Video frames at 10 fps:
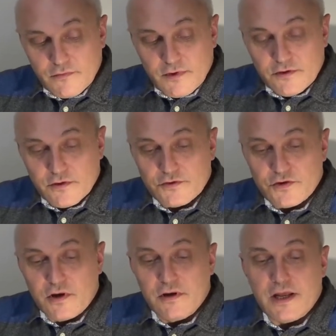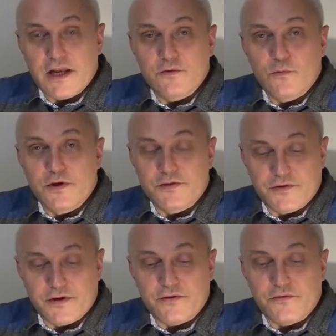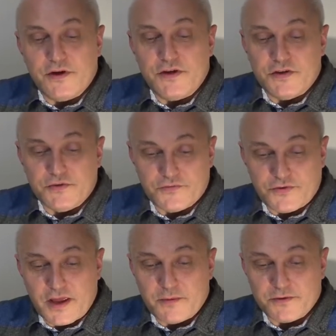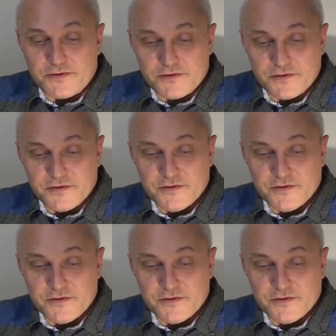John Lennon was very rich and famous.